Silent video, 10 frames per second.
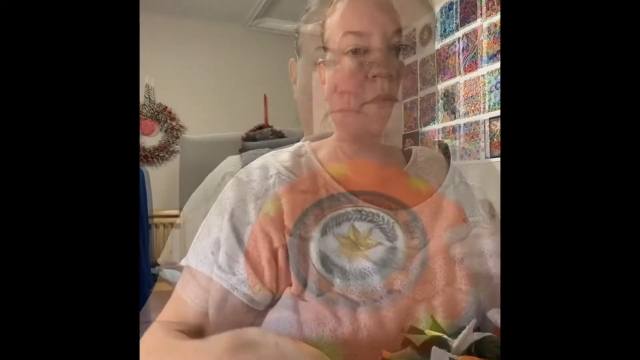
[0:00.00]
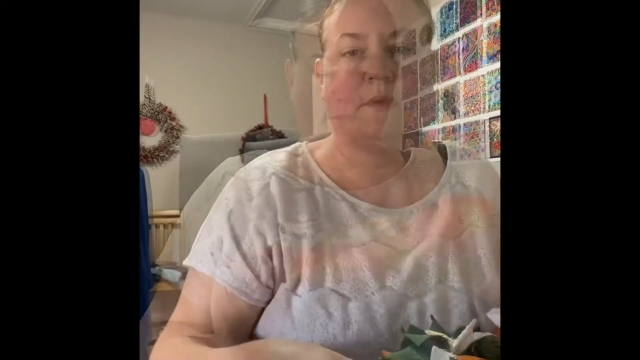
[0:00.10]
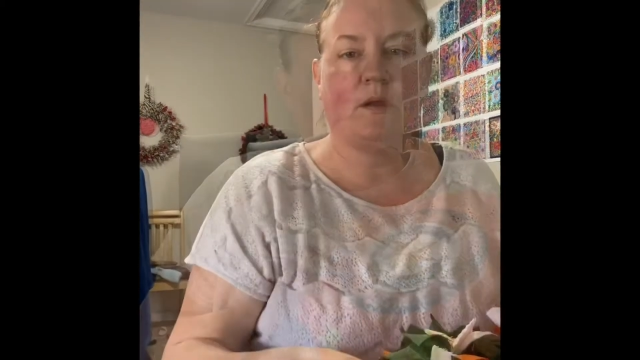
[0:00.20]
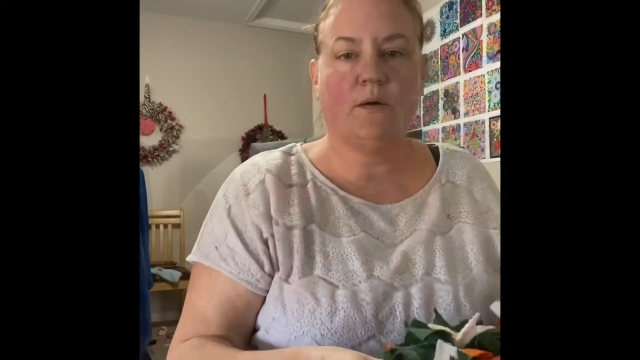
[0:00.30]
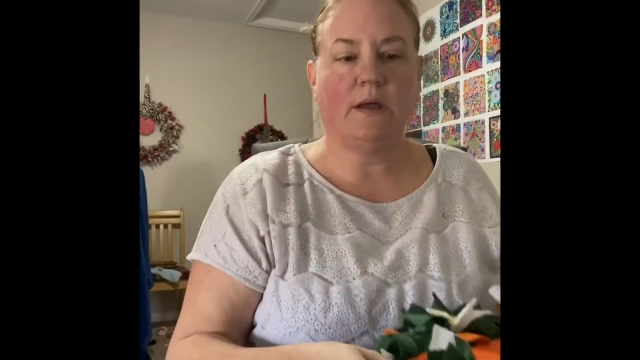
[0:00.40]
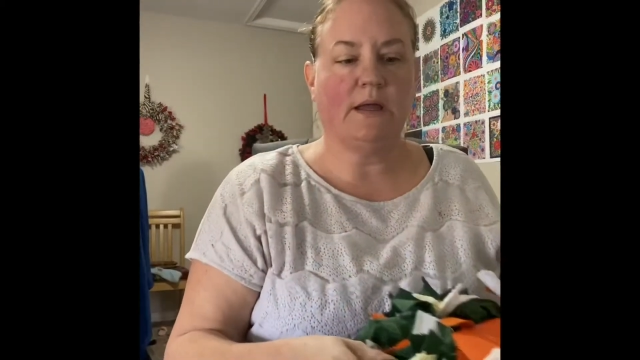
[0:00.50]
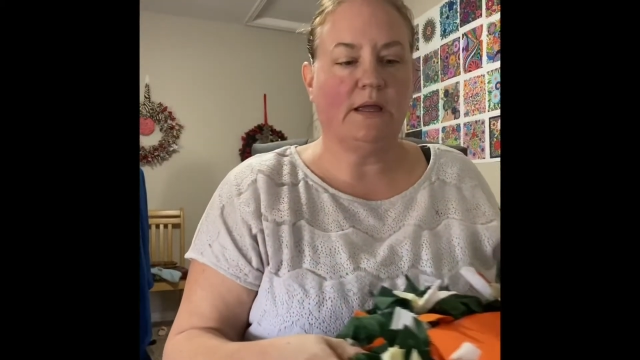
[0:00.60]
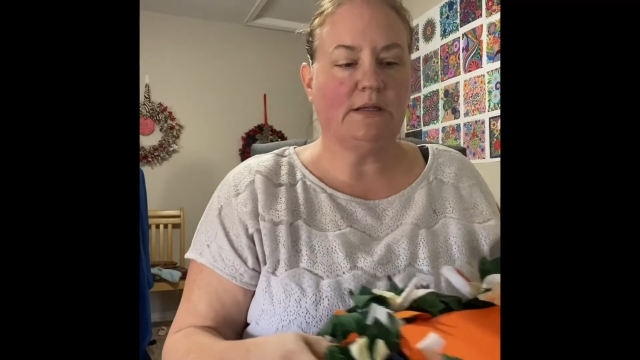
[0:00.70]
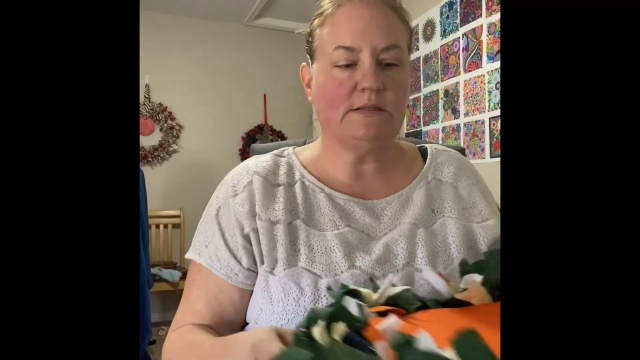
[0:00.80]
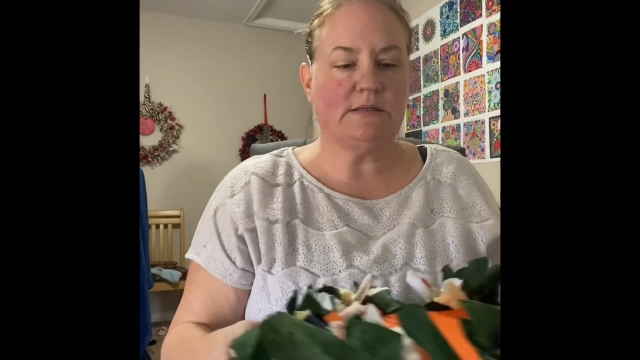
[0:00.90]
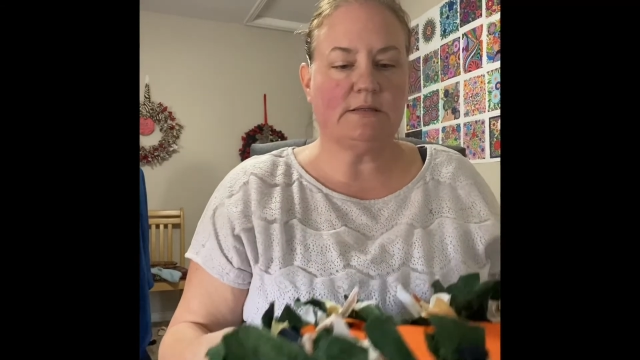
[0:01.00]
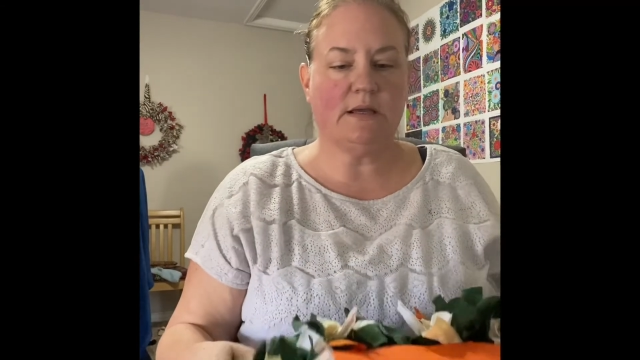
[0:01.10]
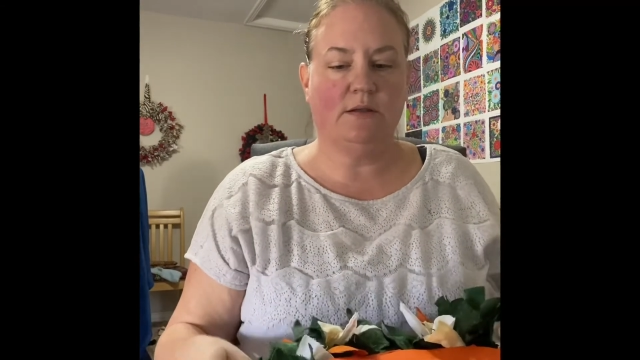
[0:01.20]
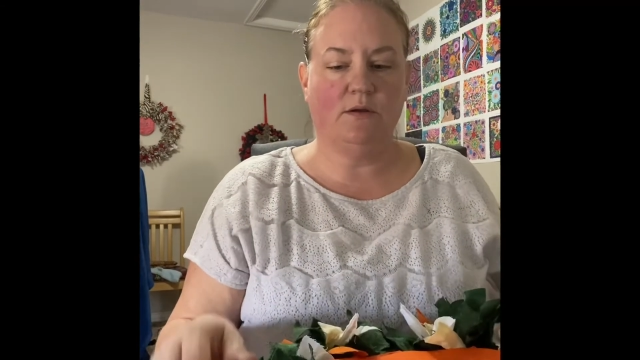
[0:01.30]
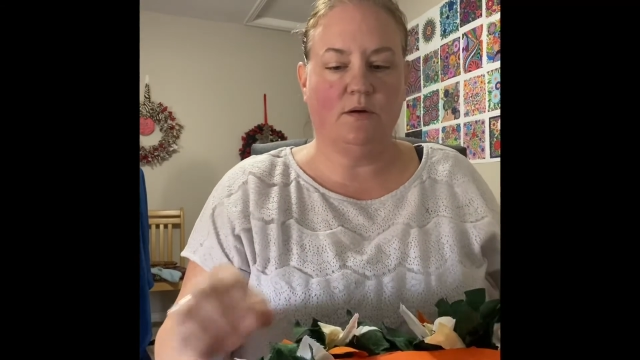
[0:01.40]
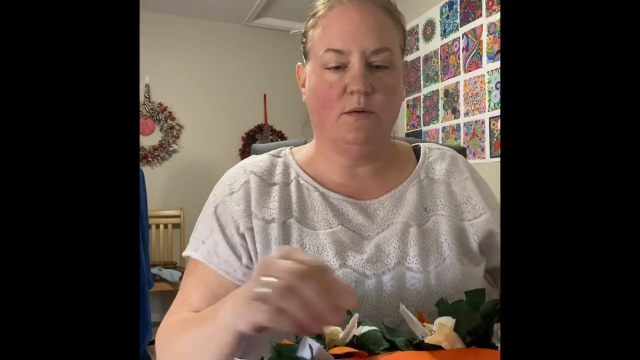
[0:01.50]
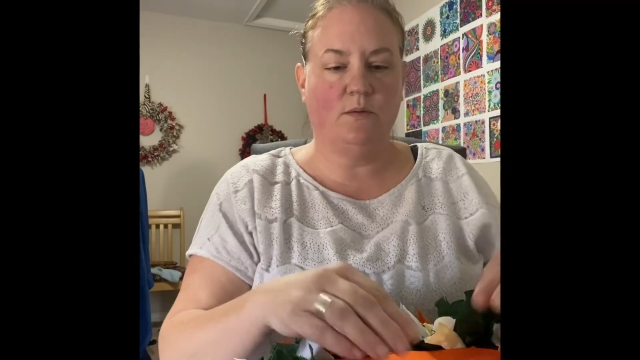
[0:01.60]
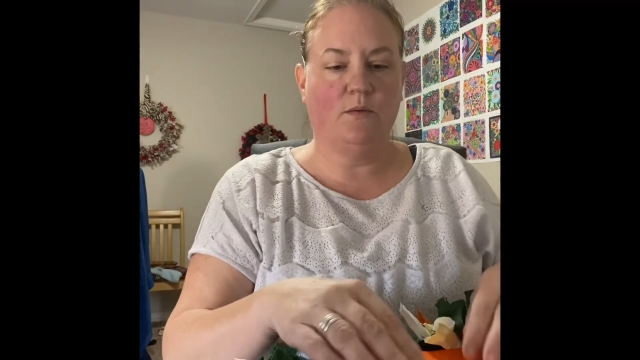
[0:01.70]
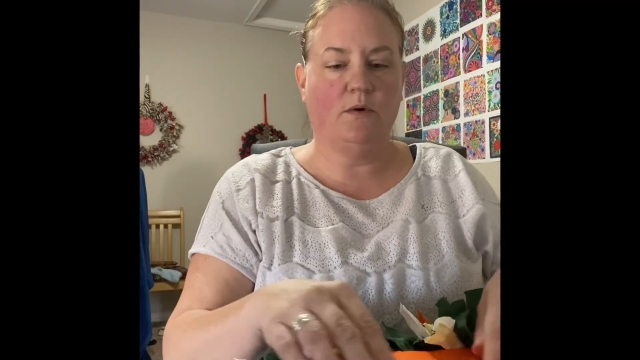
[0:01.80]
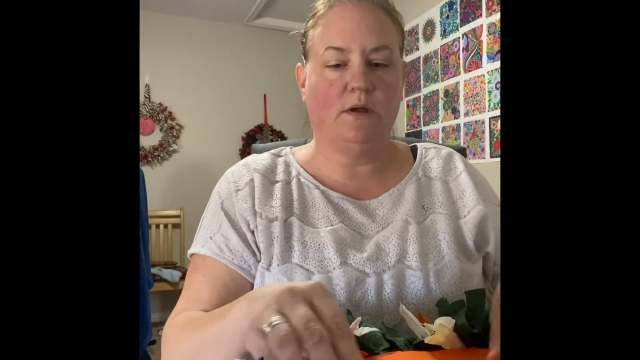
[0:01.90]
Okay, again, since I don't
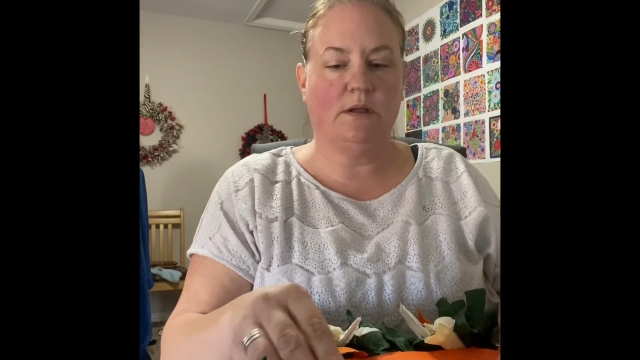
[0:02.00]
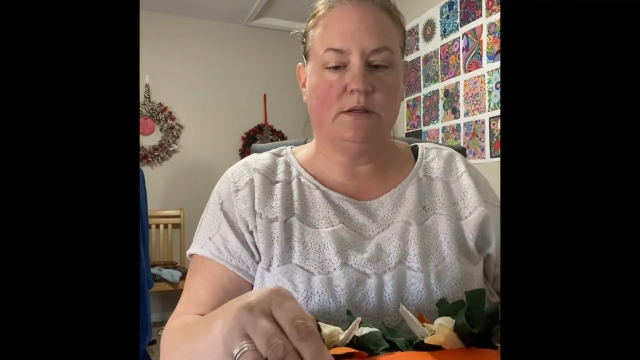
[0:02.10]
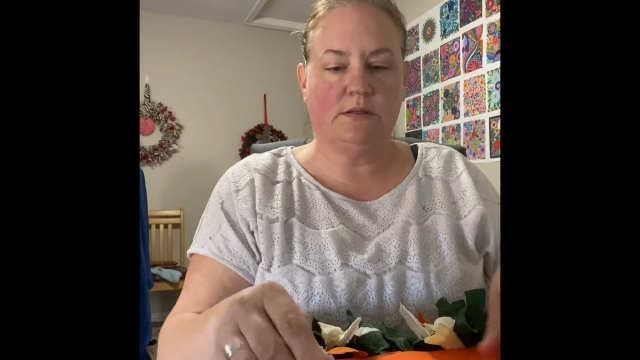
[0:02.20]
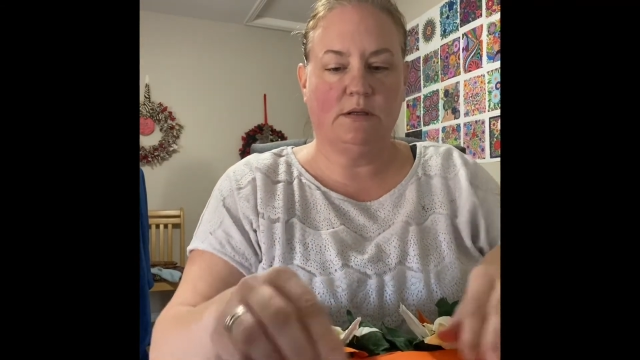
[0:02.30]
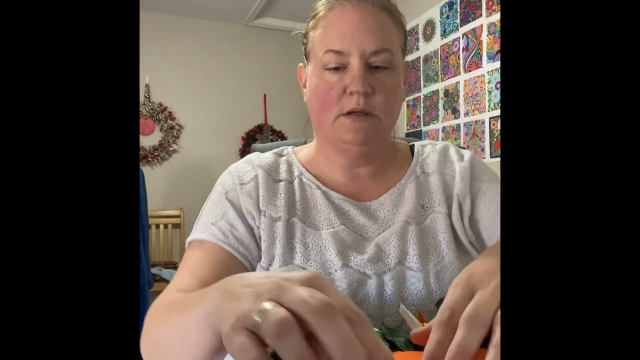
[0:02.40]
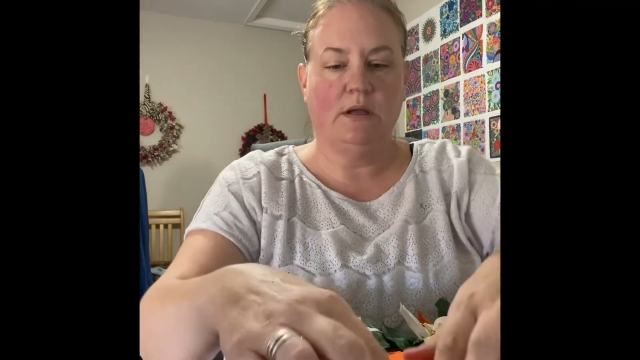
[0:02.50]
want